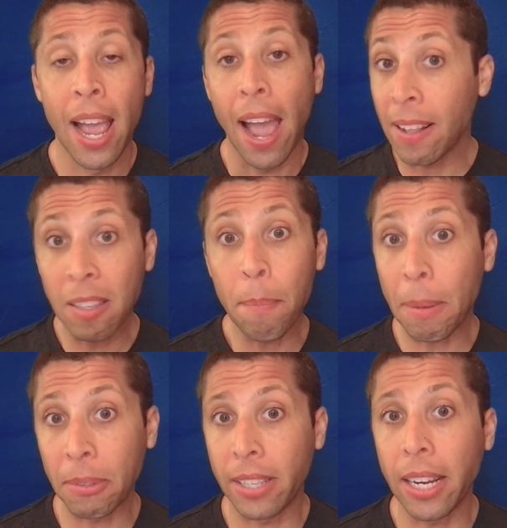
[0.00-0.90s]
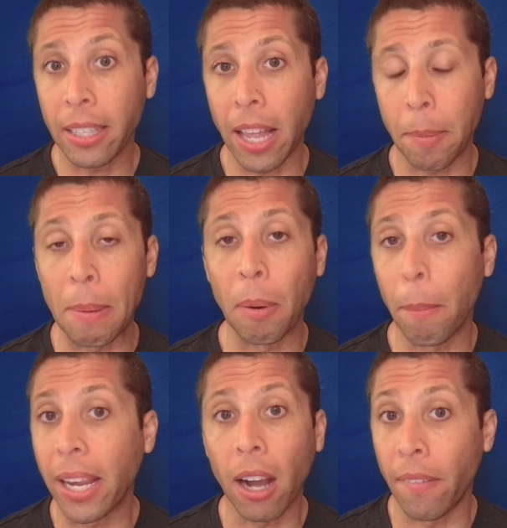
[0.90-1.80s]
And that's a big mistake a lot of people
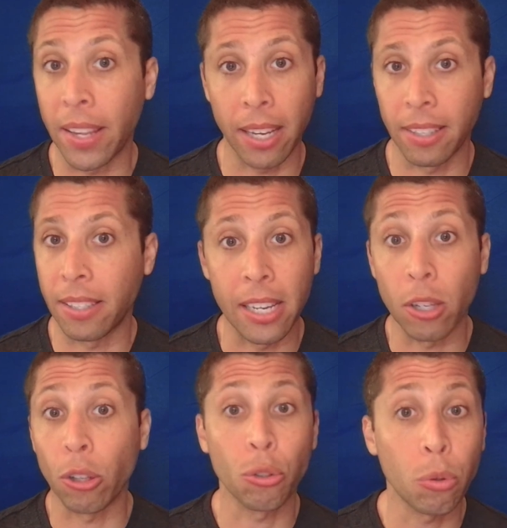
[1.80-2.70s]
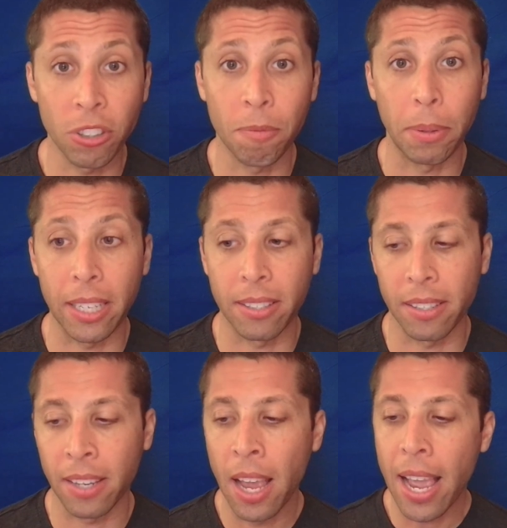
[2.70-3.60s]
make on the SAT in all sorts of
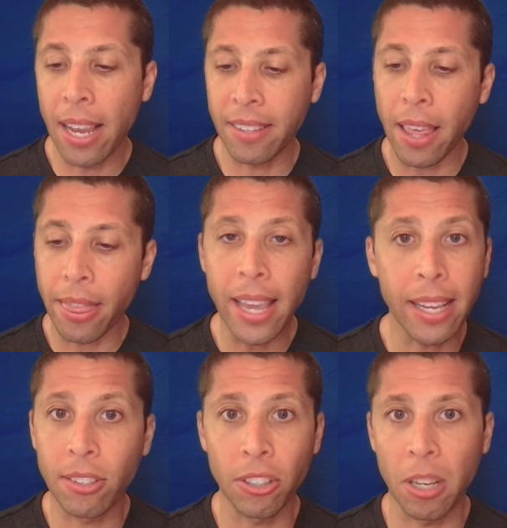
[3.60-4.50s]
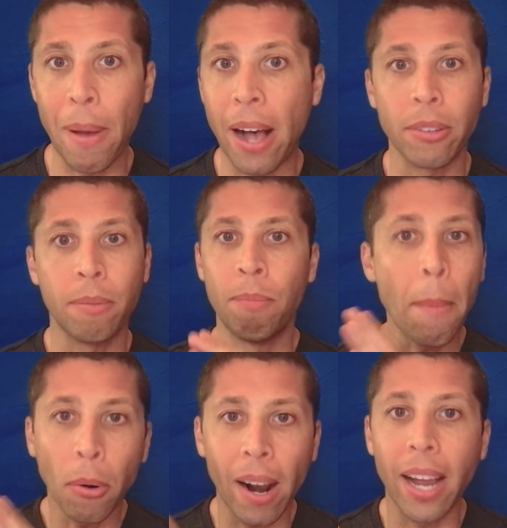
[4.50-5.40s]
places is they think it's just about
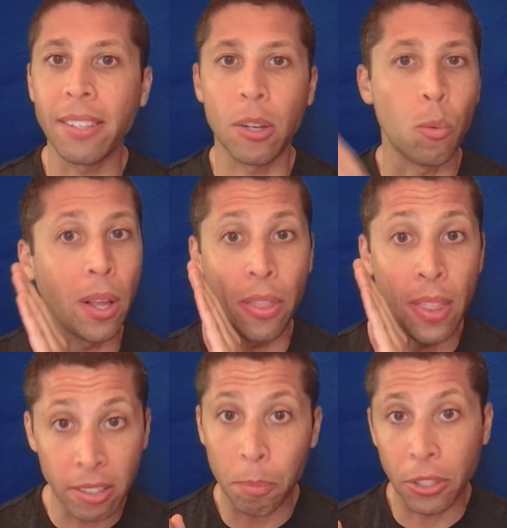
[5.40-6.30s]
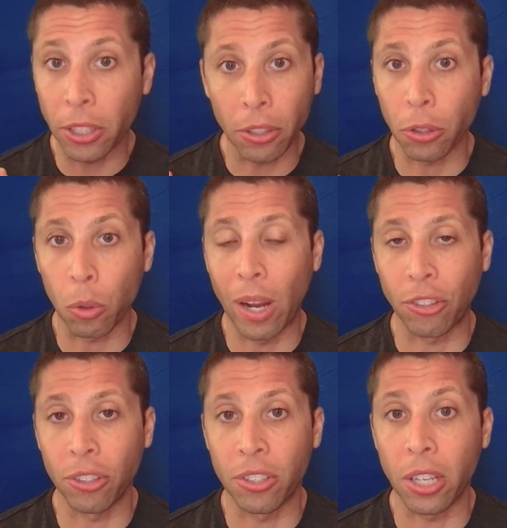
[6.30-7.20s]
memorizing what this particular
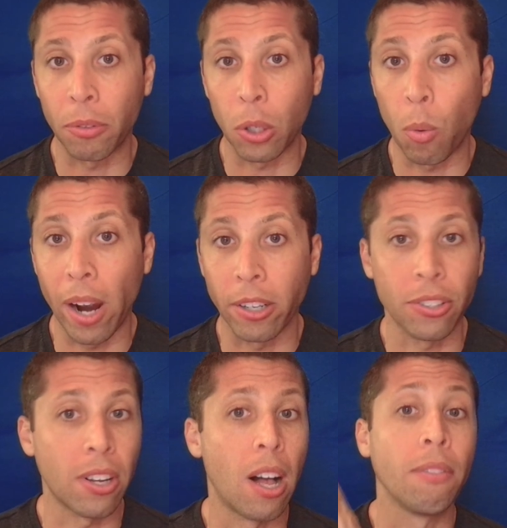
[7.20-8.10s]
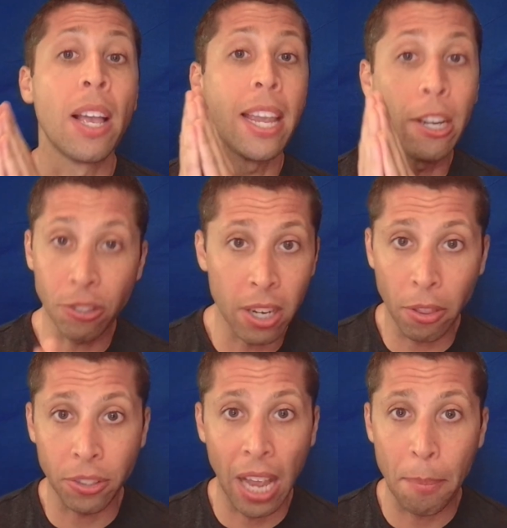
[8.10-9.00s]
question is going to require to solve. Here's
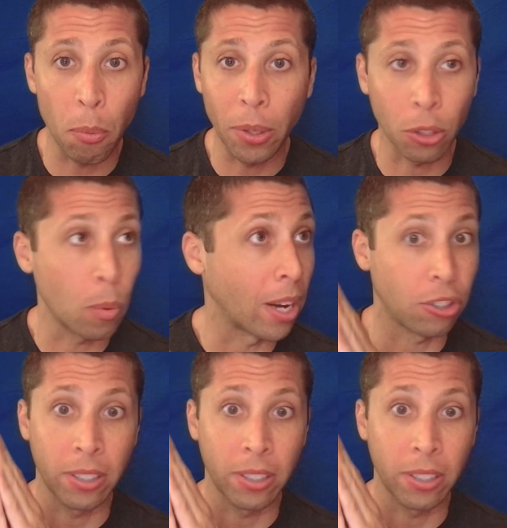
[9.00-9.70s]
another type of weird question.